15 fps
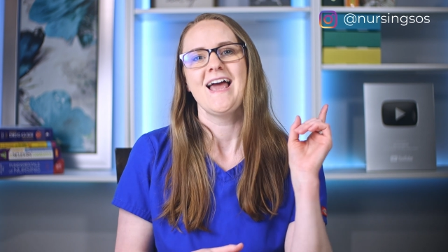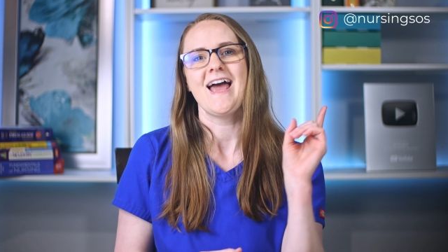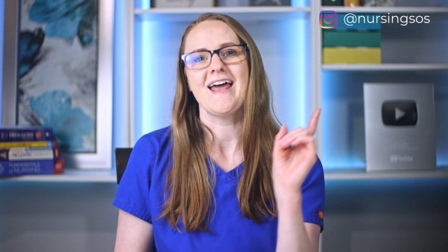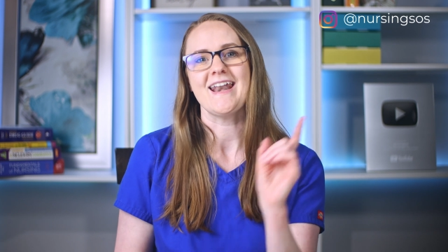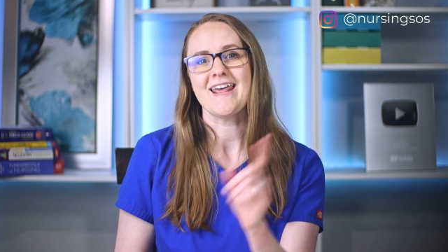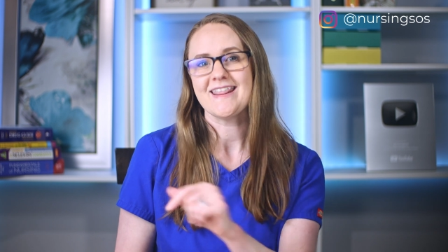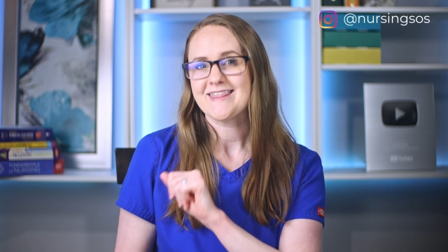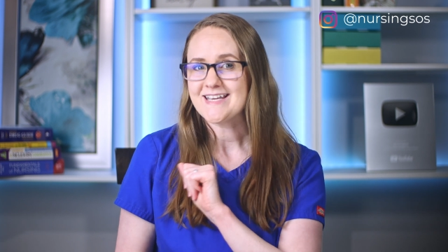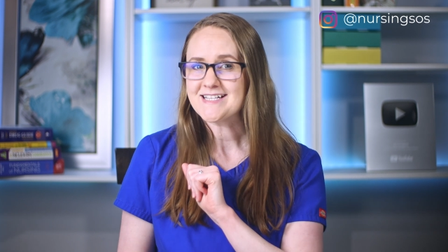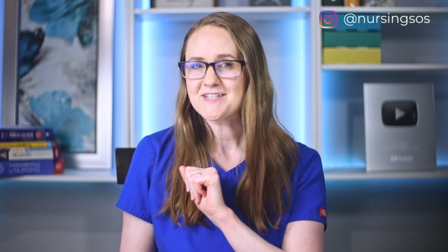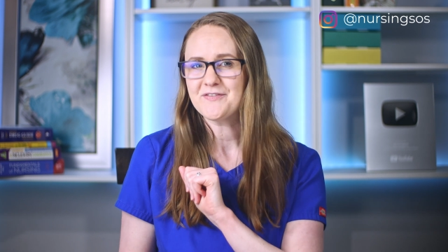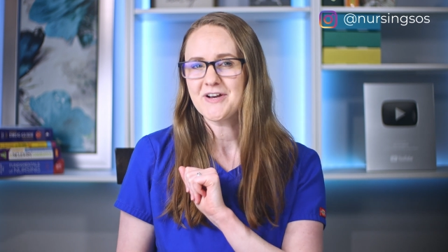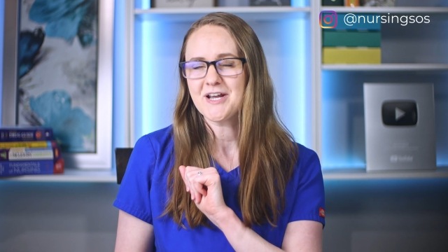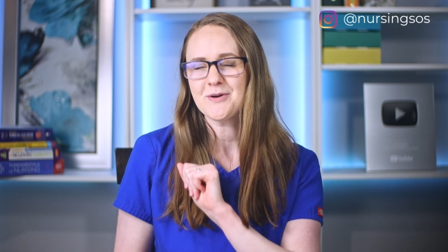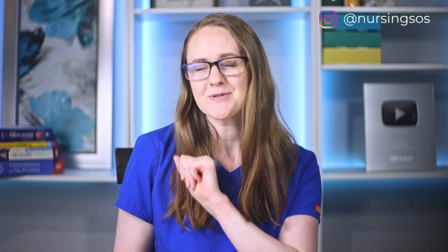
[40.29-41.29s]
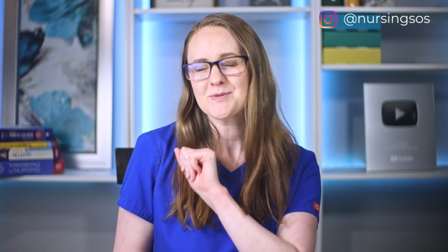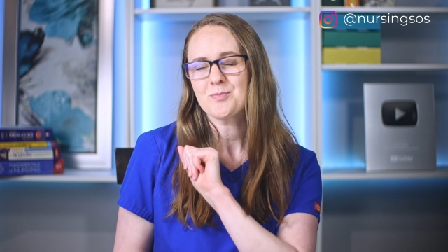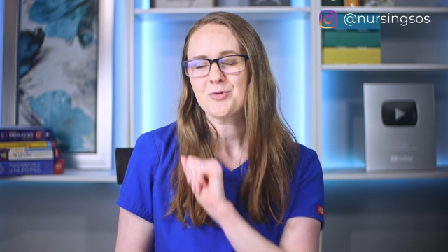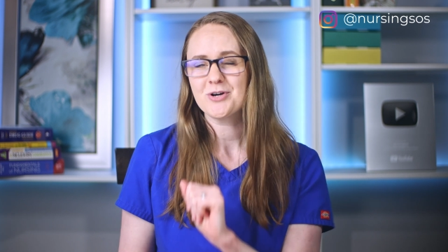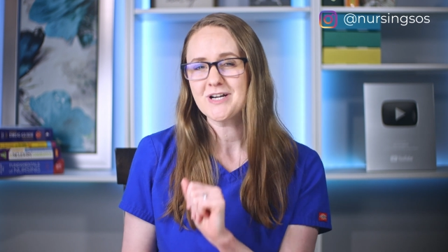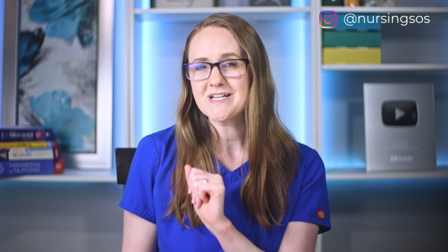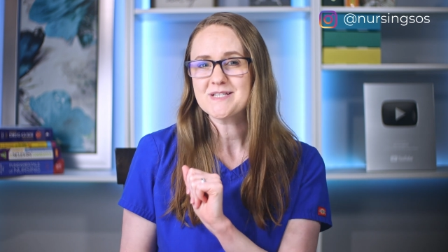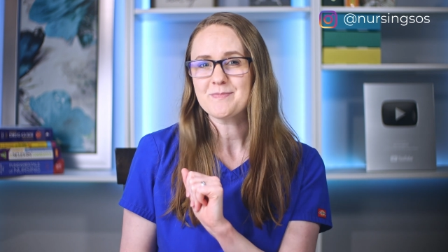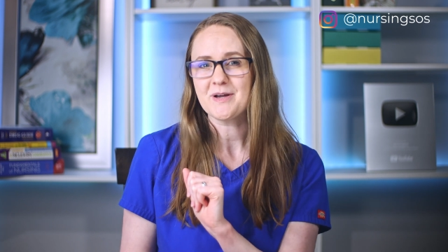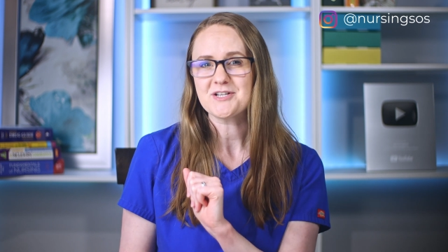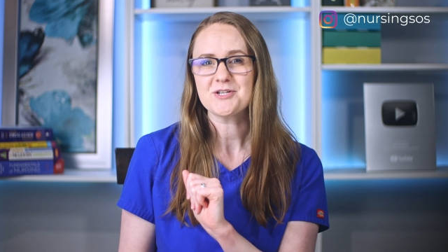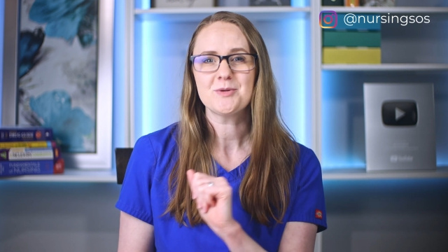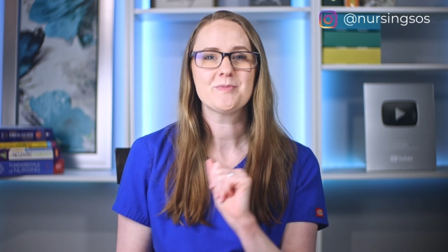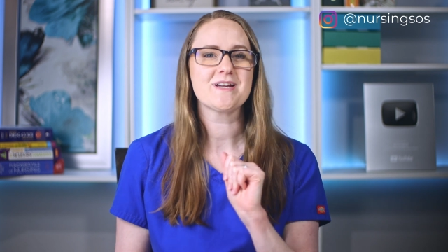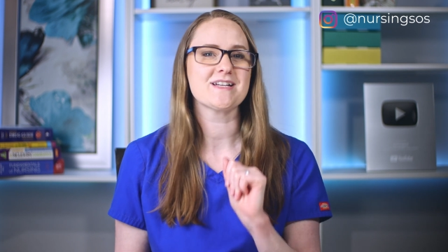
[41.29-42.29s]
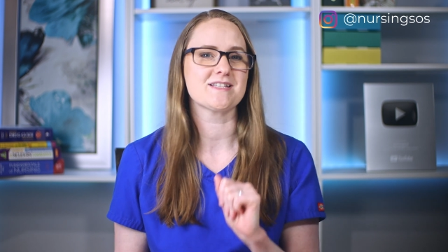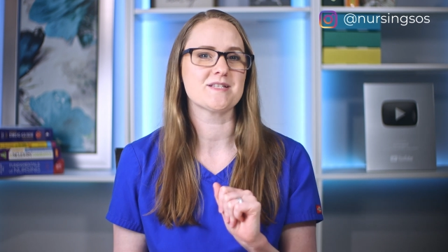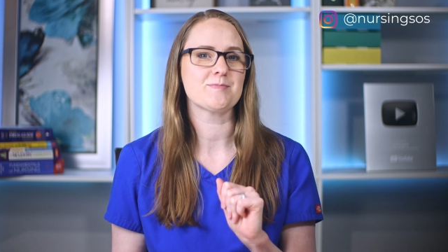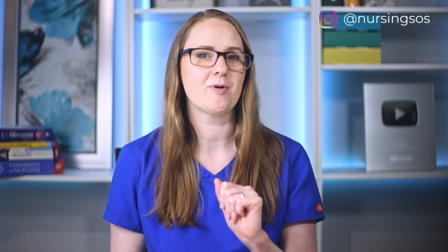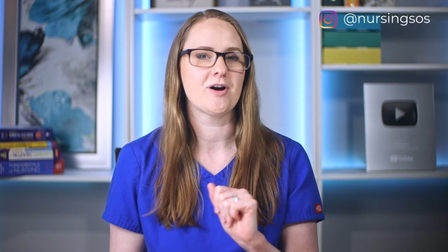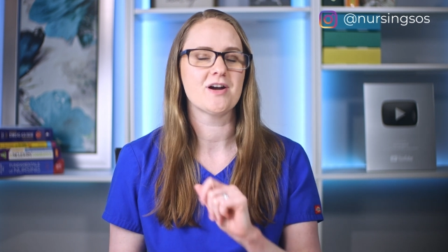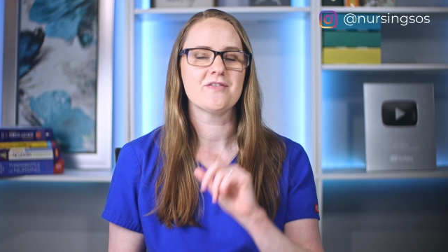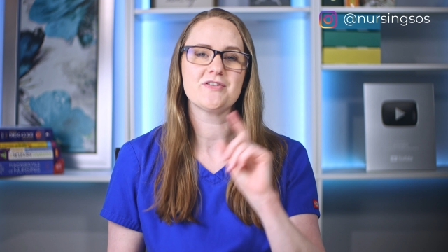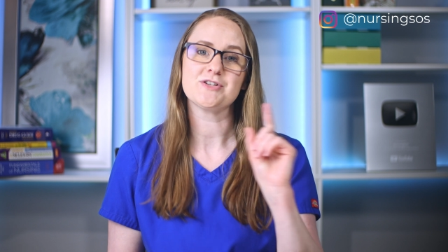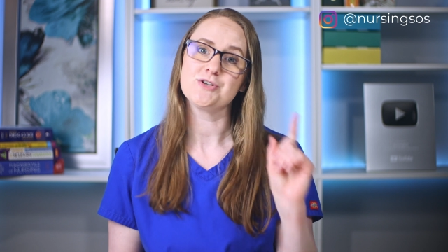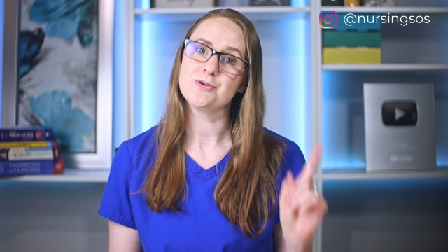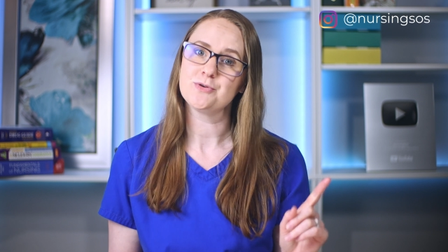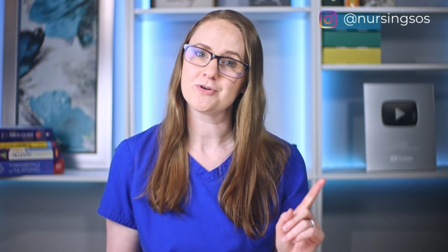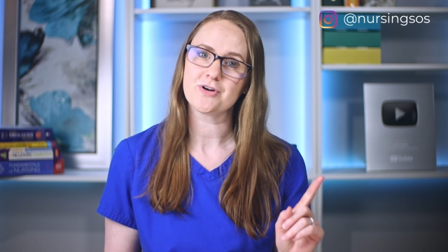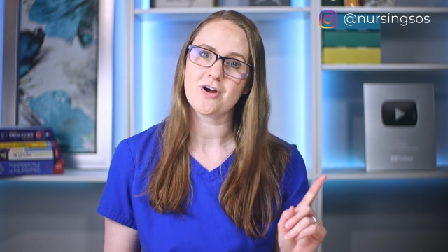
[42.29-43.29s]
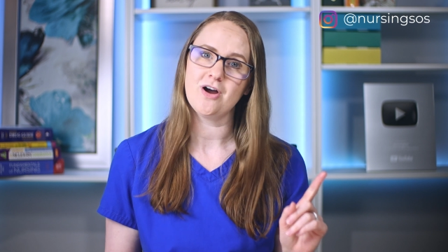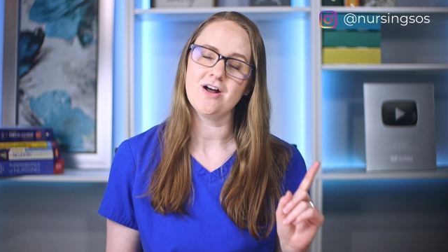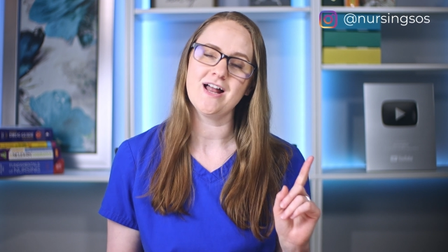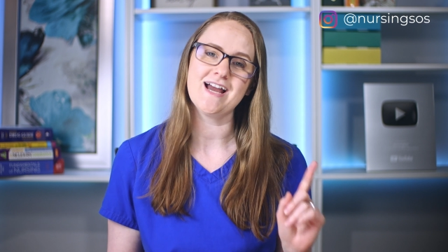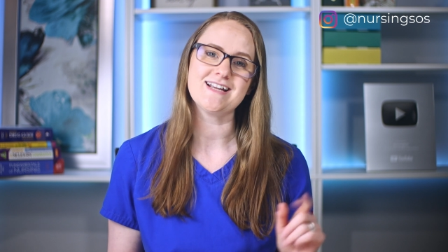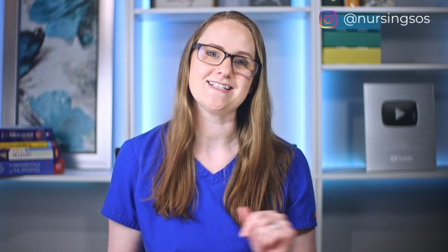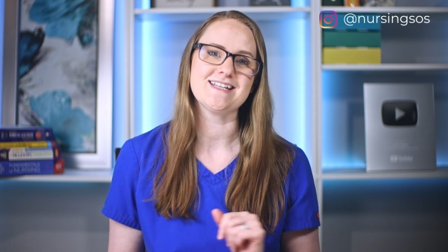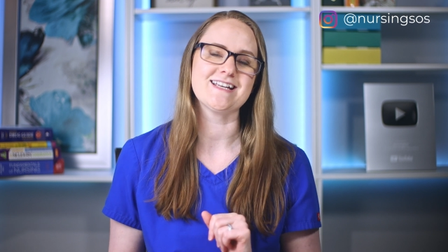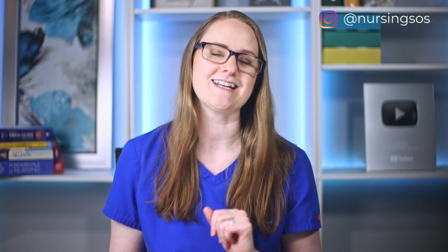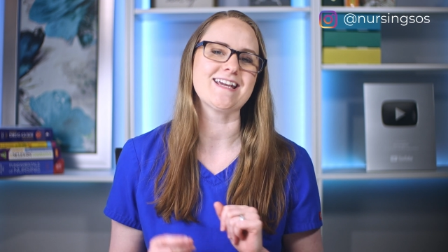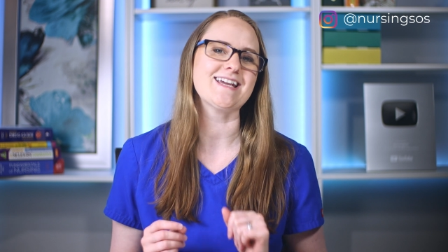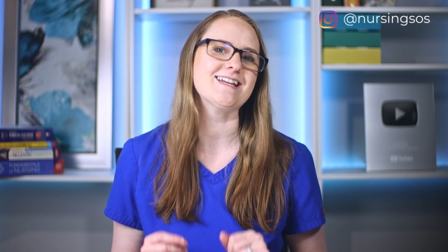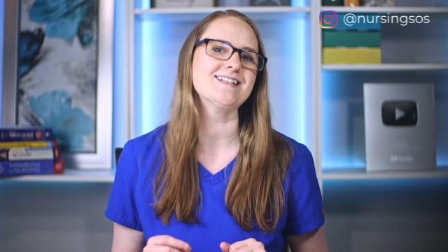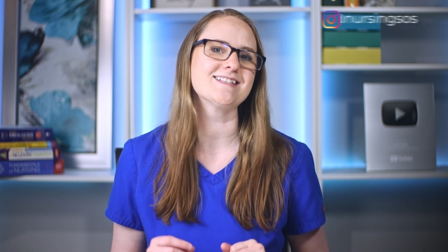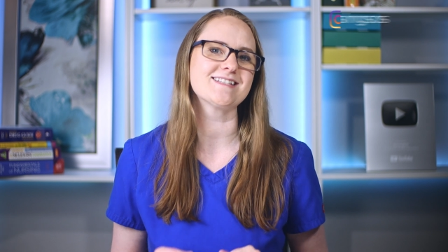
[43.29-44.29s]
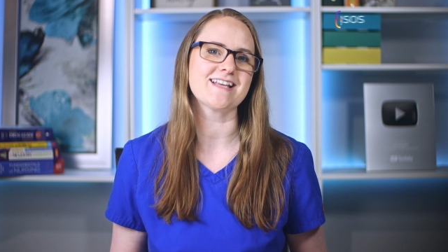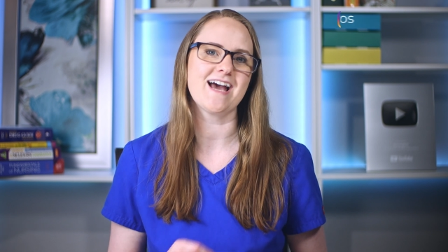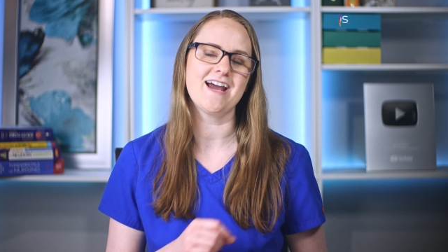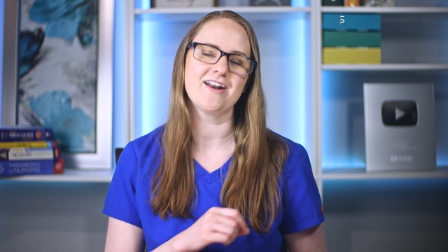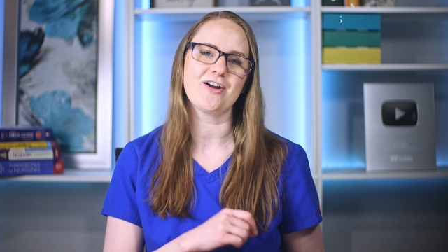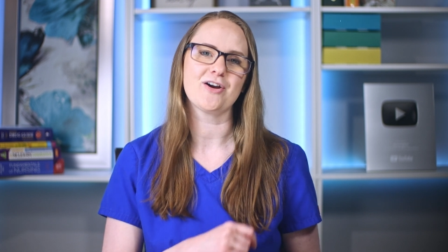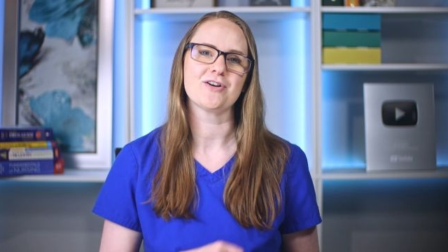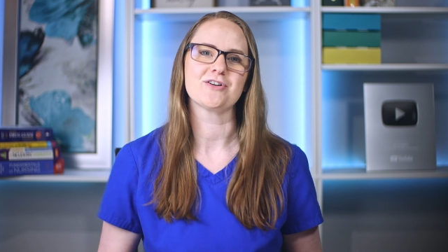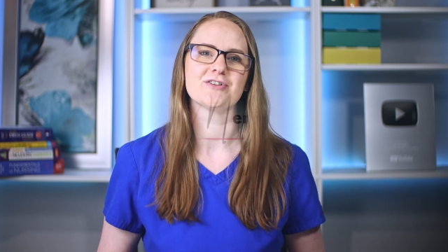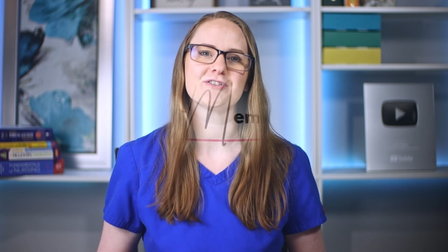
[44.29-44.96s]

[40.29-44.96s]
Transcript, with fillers: And this video is pretty special because it's part of a tutor call I did inside our